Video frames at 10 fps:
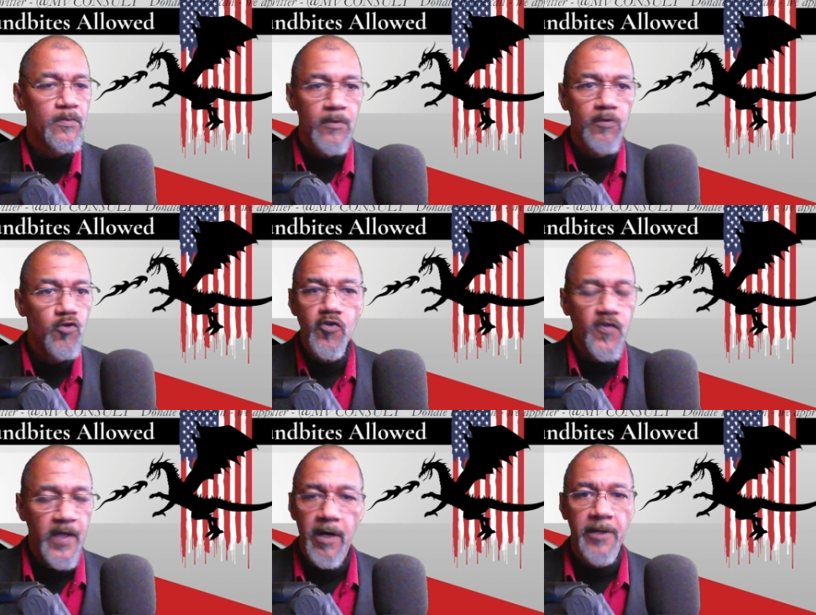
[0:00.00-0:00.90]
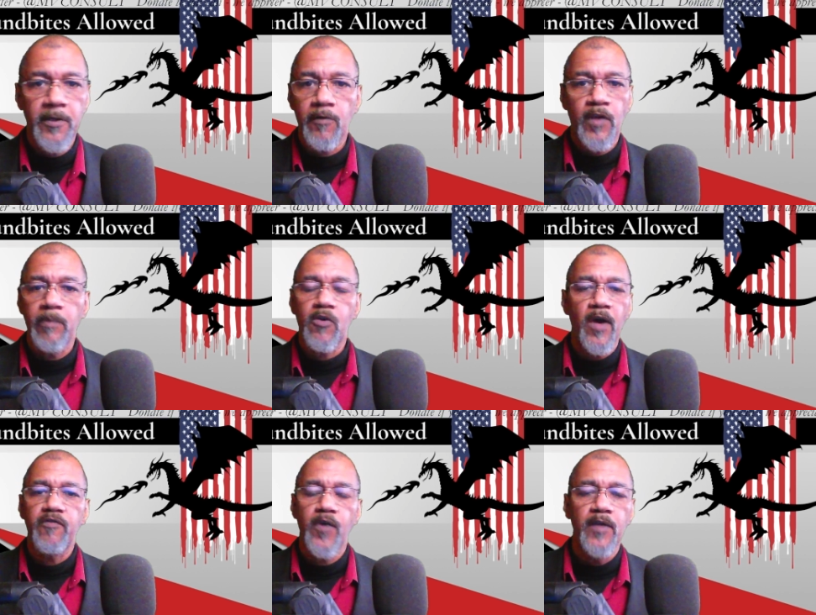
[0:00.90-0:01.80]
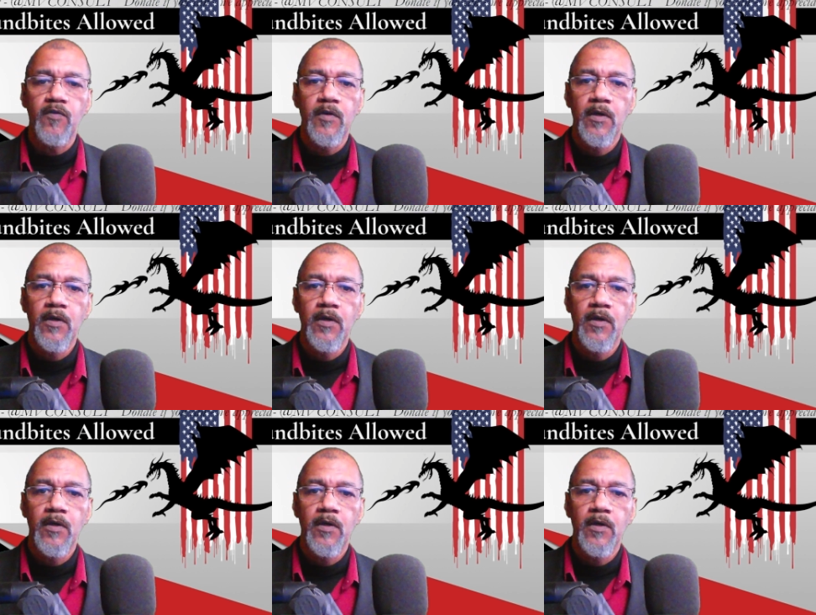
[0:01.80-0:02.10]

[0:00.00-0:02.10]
You should tell all your Democrat friends.